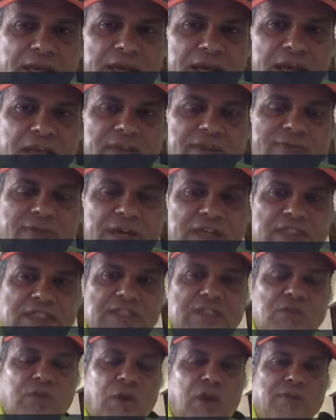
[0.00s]
and the
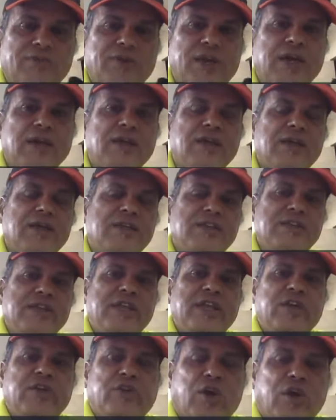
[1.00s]
fastest qualifier is
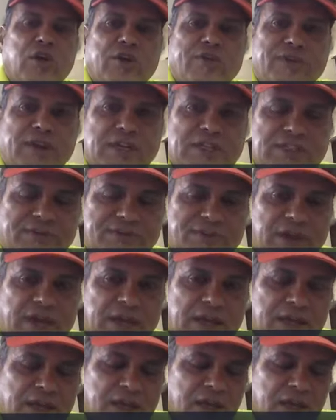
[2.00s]
Neil Roy of SFI